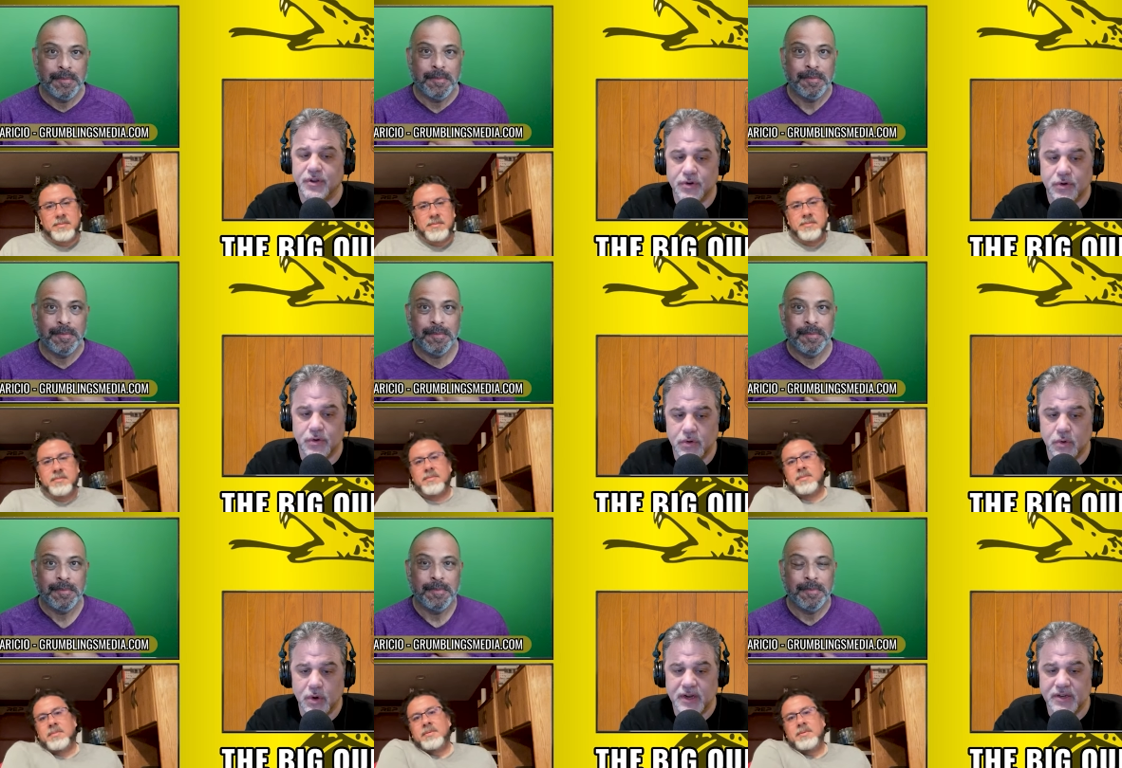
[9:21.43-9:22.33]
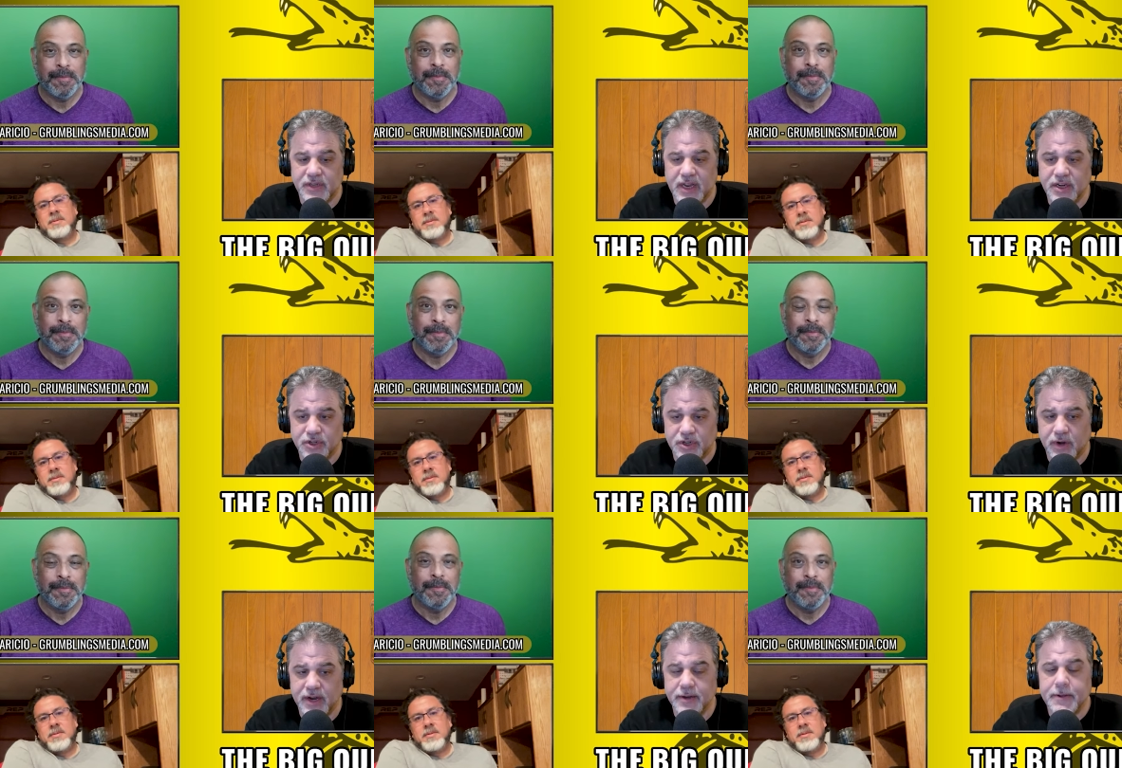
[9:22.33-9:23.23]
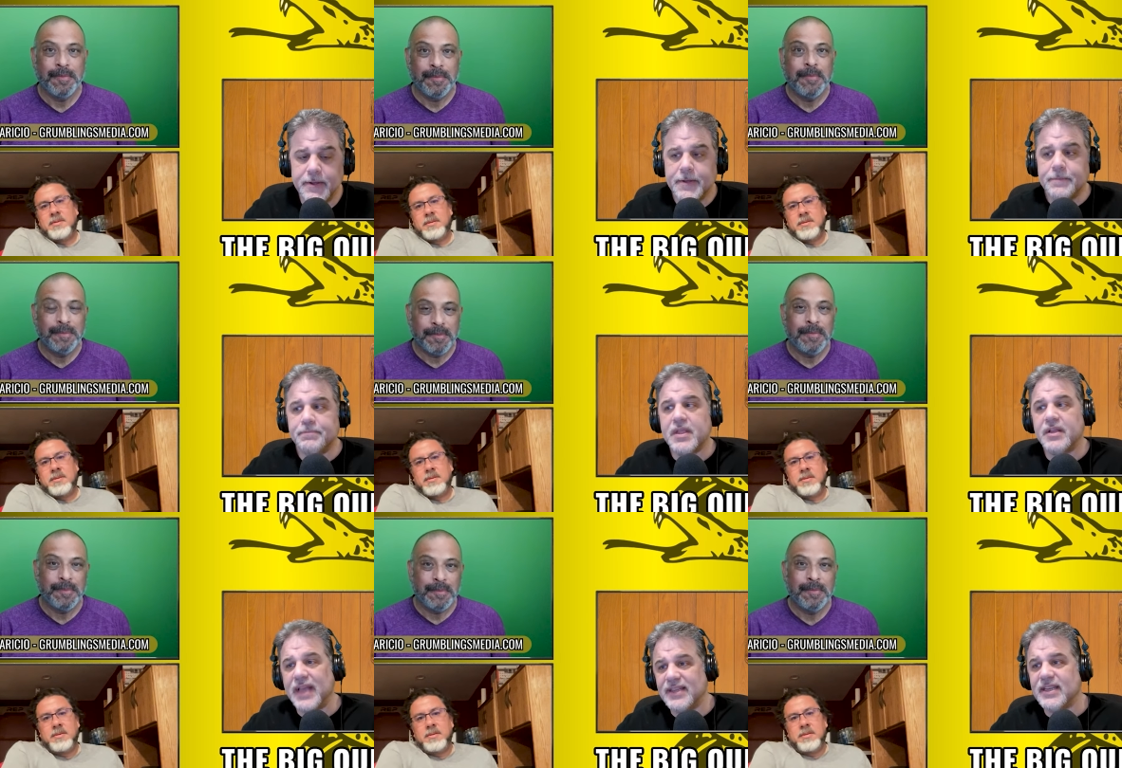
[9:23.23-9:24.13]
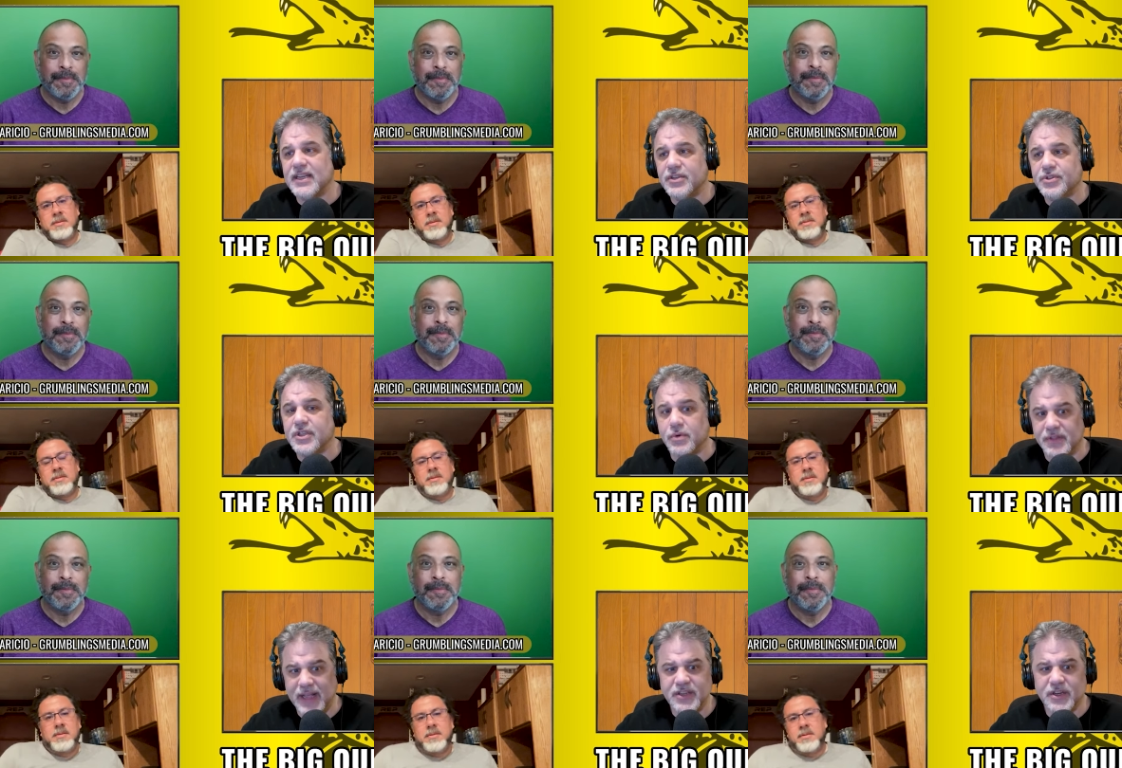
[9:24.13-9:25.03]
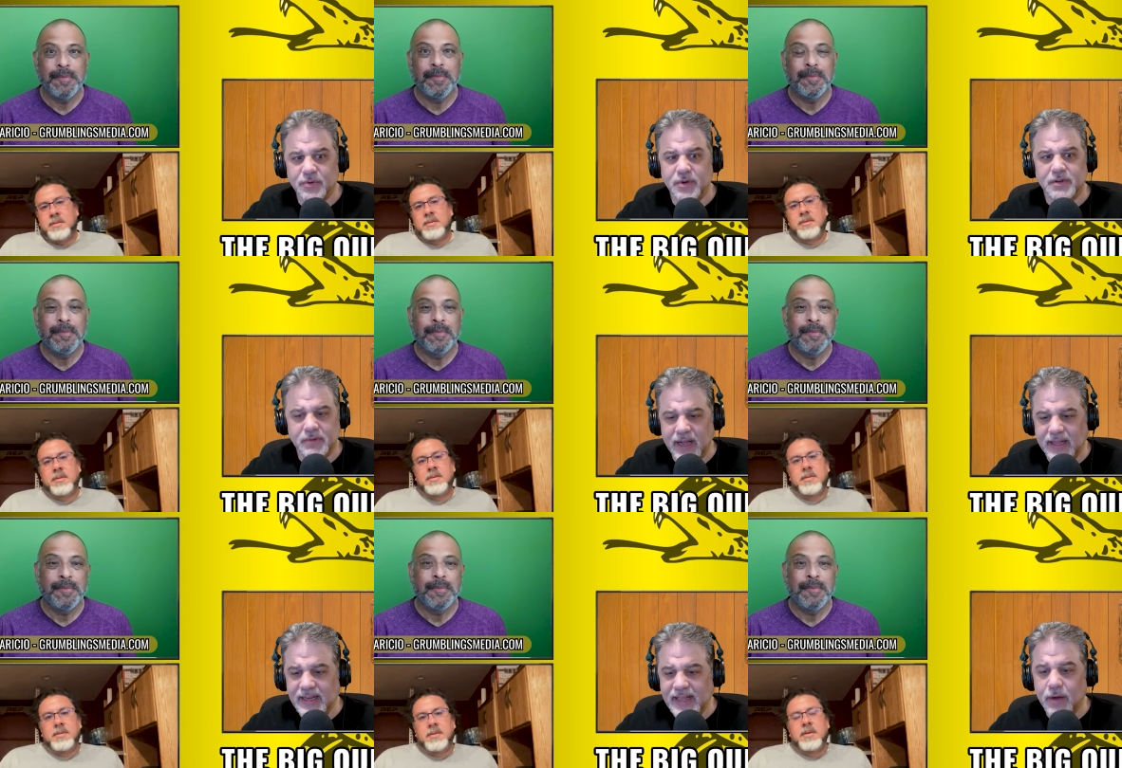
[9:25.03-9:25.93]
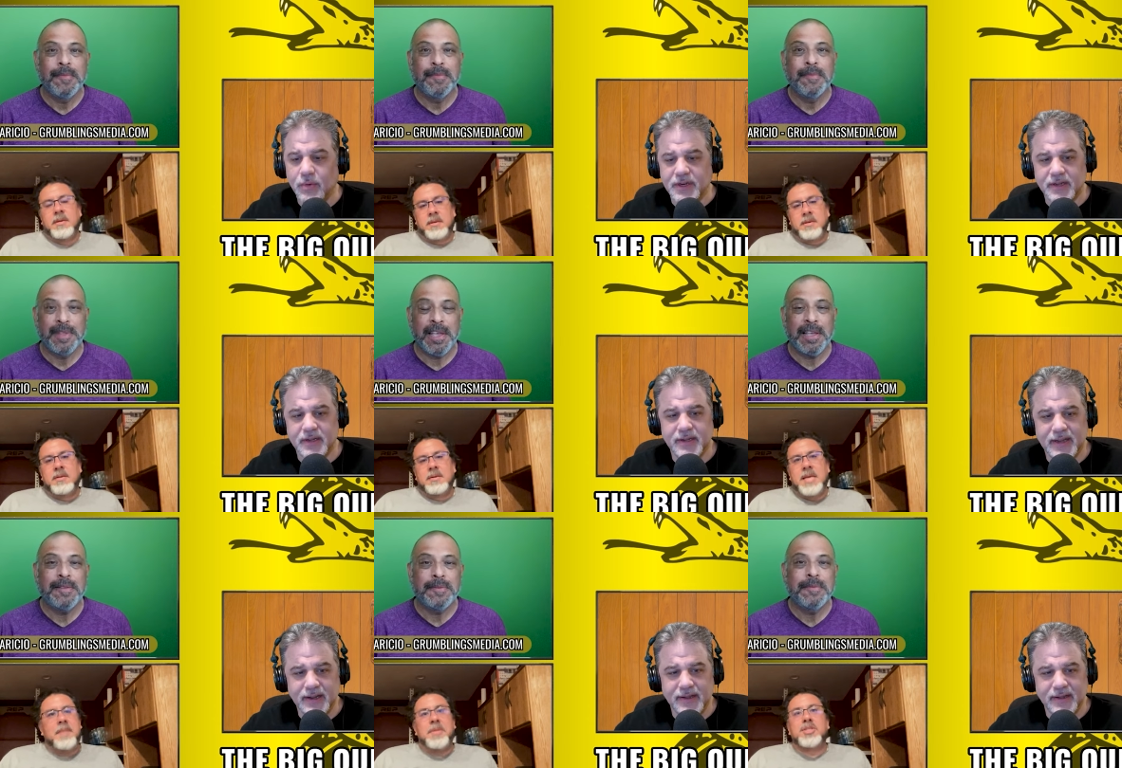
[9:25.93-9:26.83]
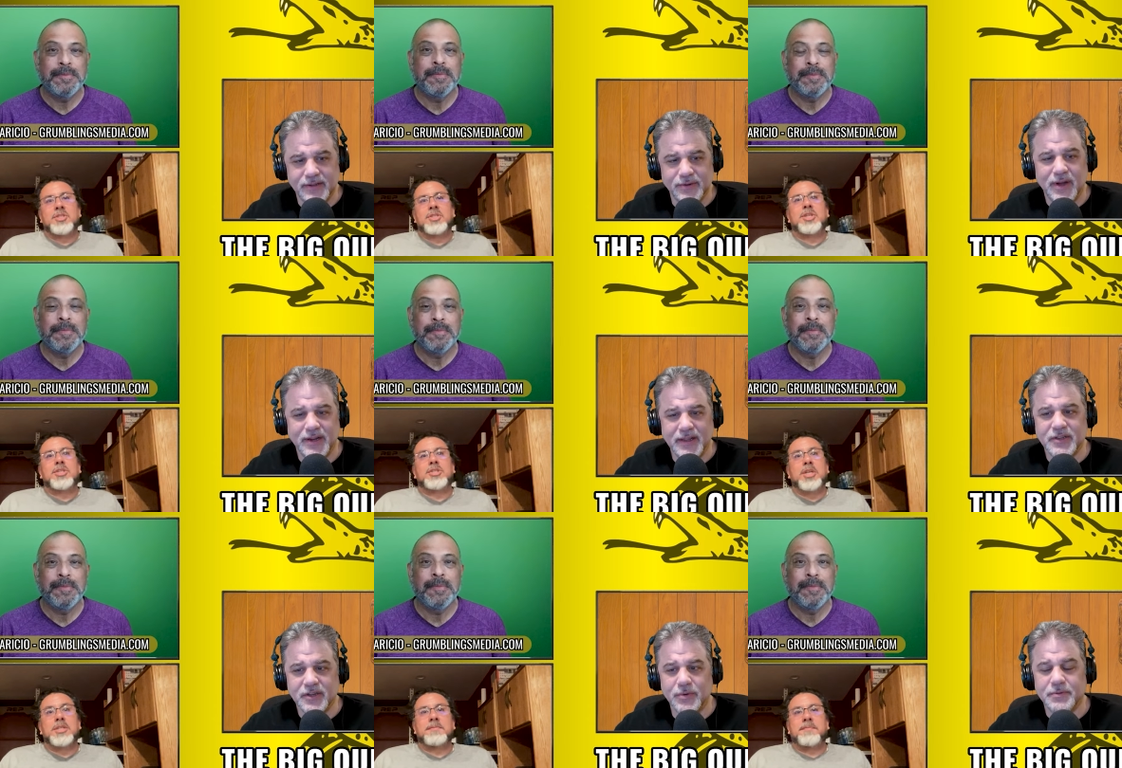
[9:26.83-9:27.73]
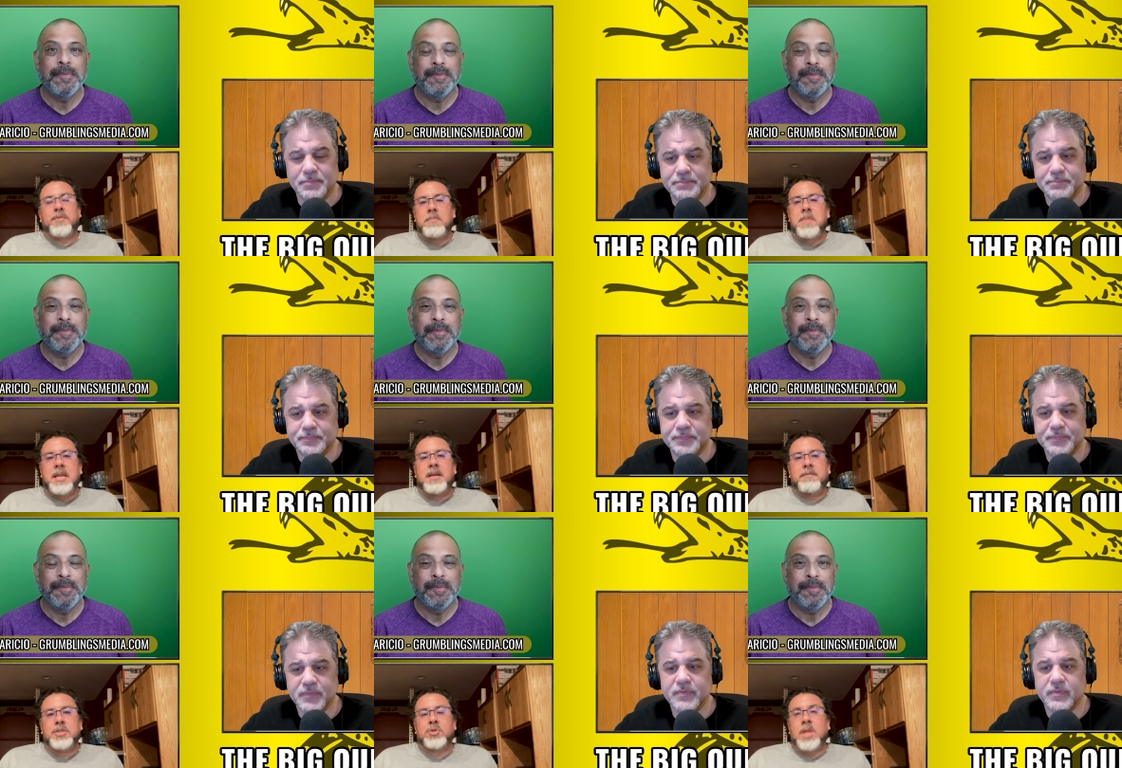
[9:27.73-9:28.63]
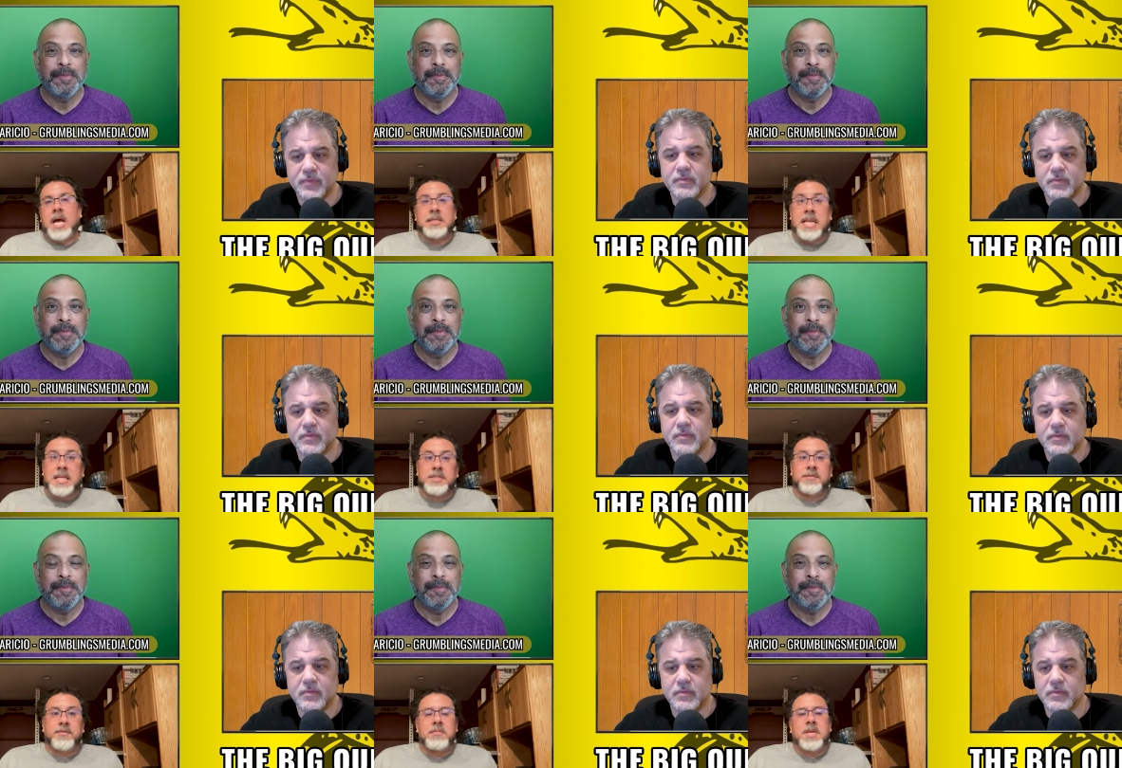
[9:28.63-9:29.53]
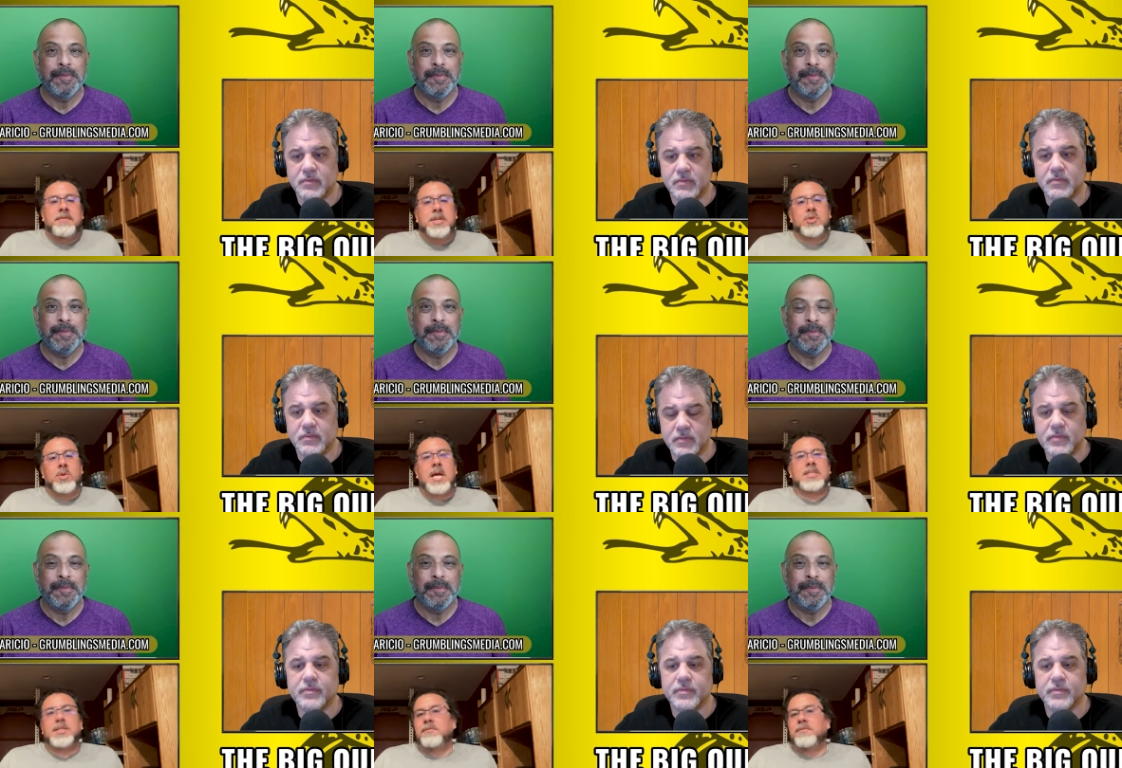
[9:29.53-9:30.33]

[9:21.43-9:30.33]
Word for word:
Speaker 1: to your organization, right? That's an interesting one. That's a good one. I like that one. Uh, yeah, I mean, just uh,
Speaker 2: just just for a minute, visualize. At least for me, visualize if